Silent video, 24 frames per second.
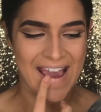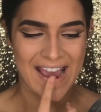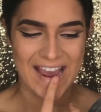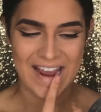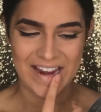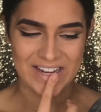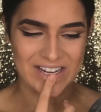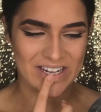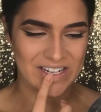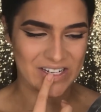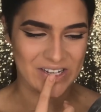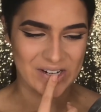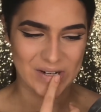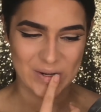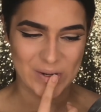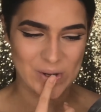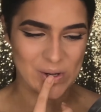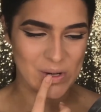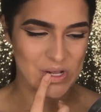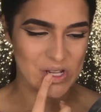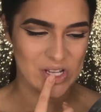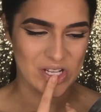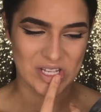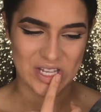it's just the
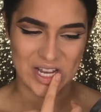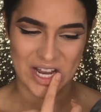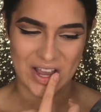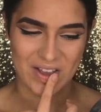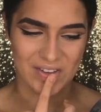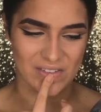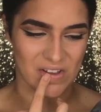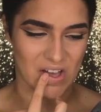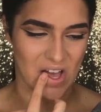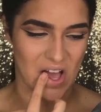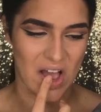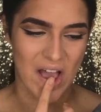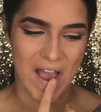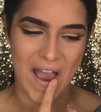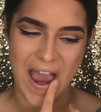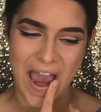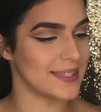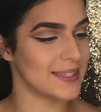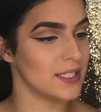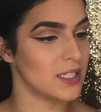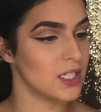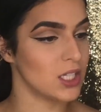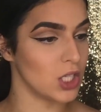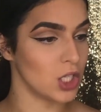coolest thing ever.
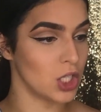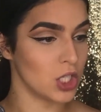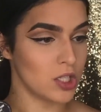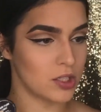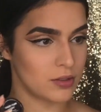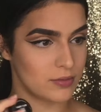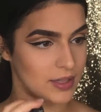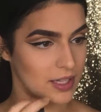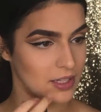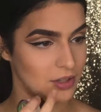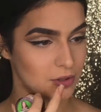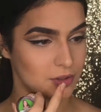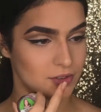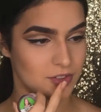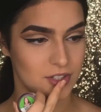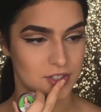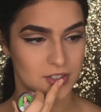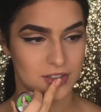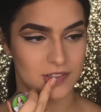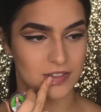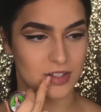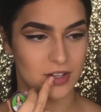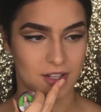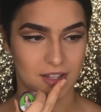They look
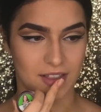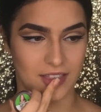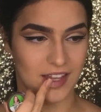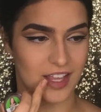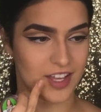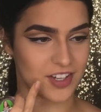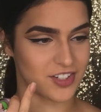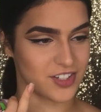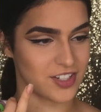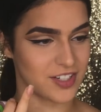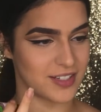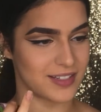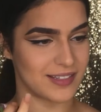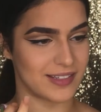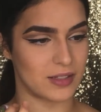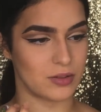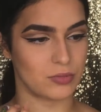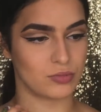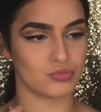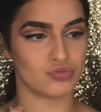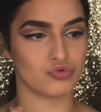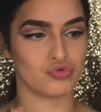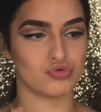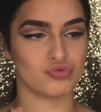just so luscious.
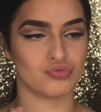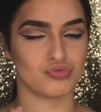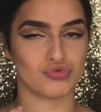And